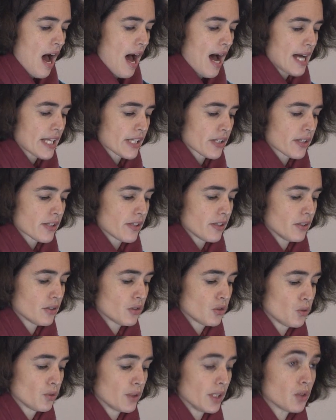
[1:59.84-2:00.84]
As
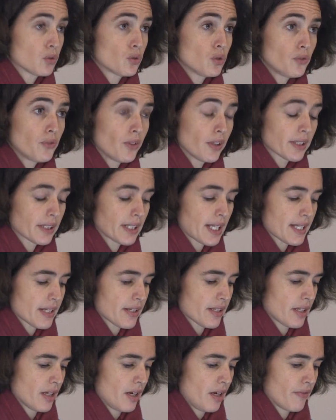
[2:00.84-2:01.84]
to the
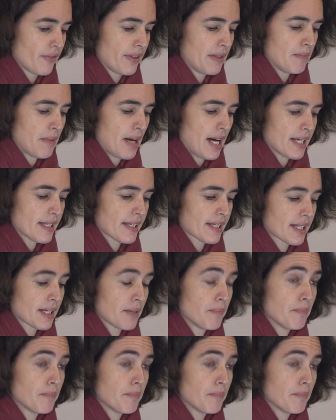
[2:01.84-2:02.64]
twofoldness of the mask,